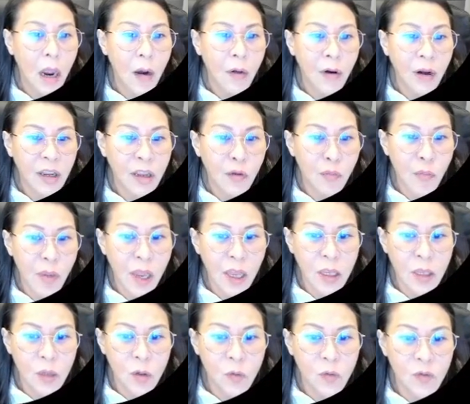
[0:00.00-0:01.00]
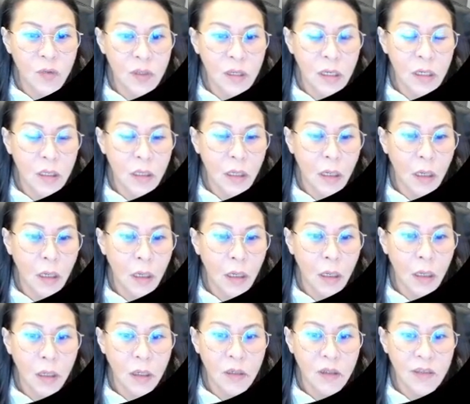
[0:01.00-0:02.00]
recommend using the
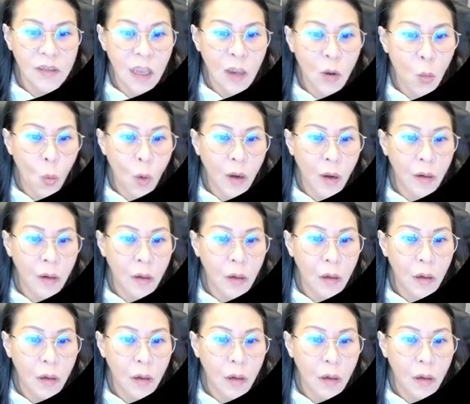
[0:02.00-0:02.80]
sangguan